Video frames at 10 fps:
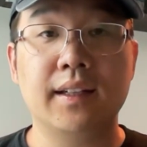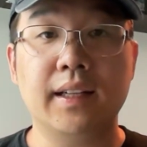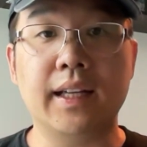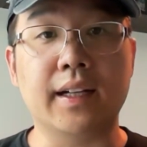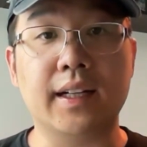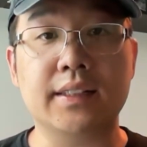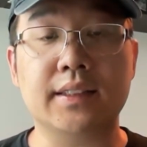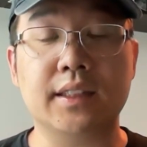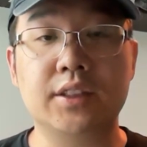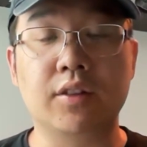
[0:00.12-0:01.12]
Hey guys,
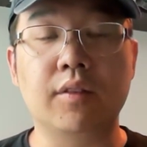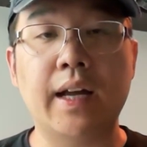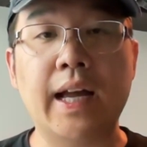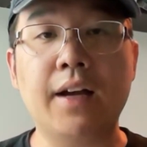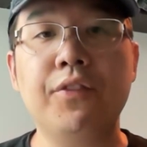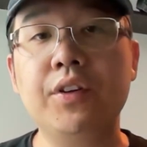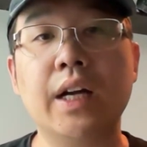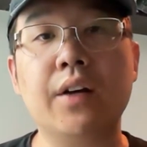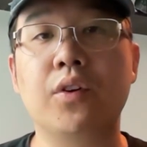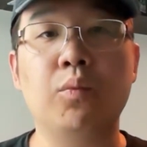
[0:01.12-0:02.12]
so have you
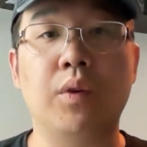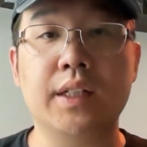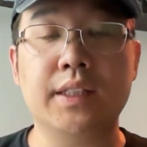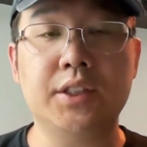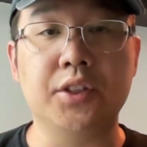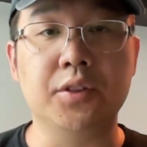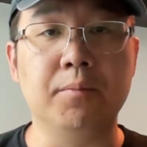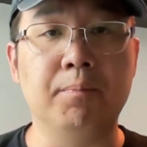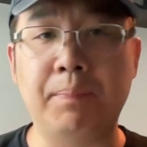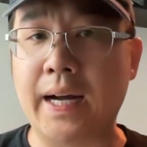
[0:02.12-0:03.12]
ever wanted to
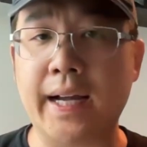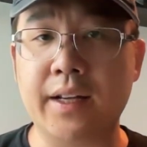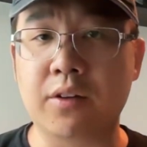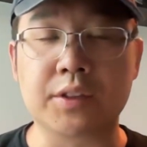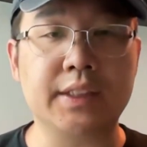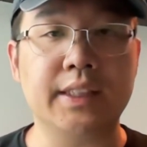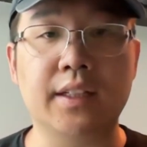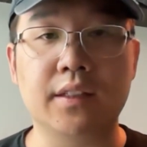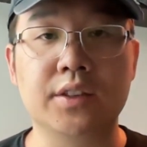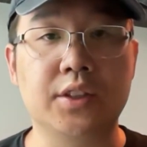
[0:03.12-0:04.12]
buy or
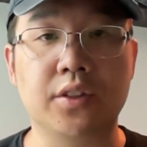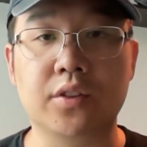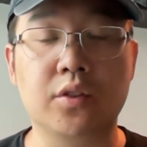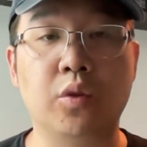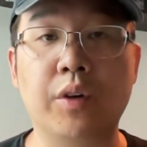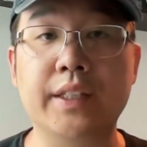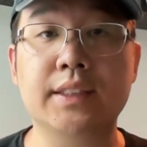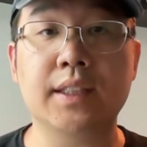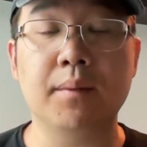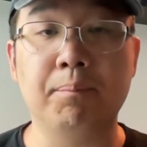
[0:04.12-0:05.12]
sell certain
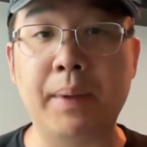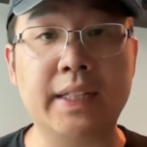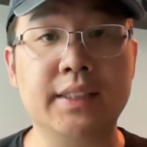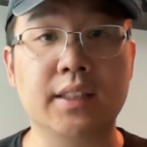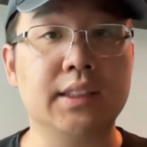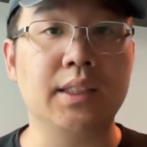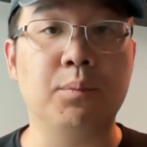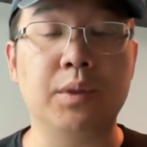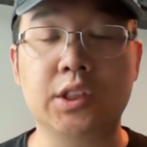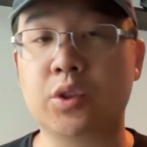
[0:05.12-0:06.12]
coins based on
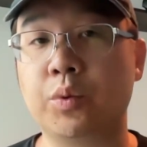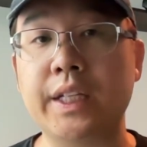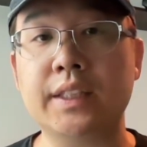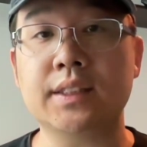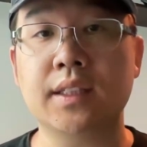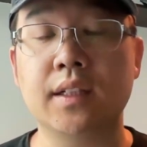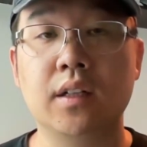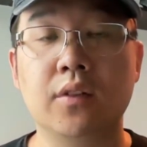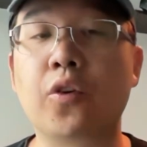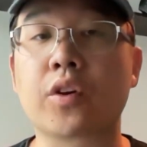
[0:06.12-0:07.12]
someone's tweets?
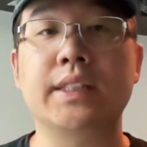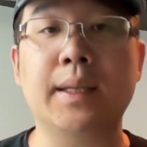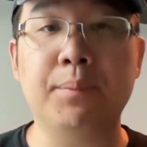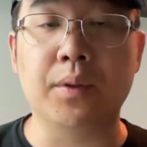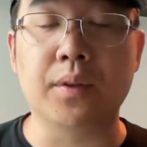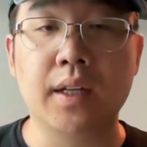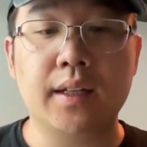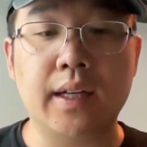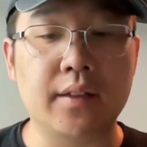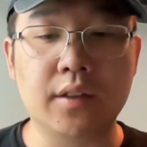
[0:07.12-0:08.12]
For example,
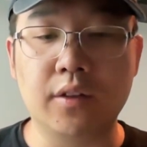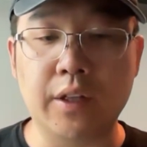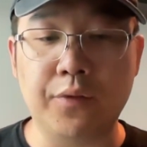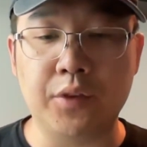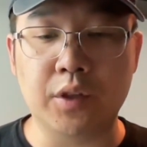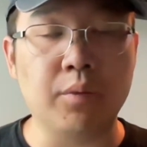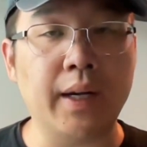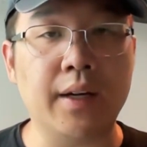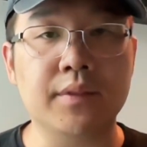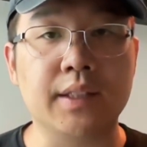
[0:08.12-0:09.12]
I don't know if you were
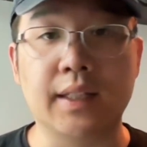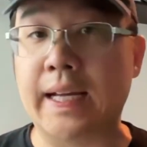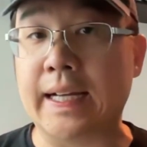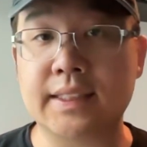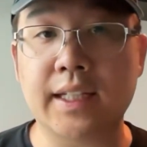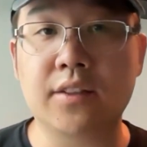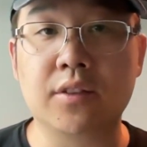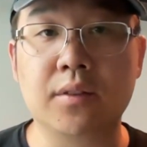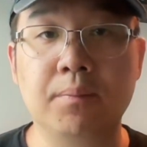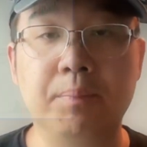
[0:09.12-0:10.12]
around the last cycle,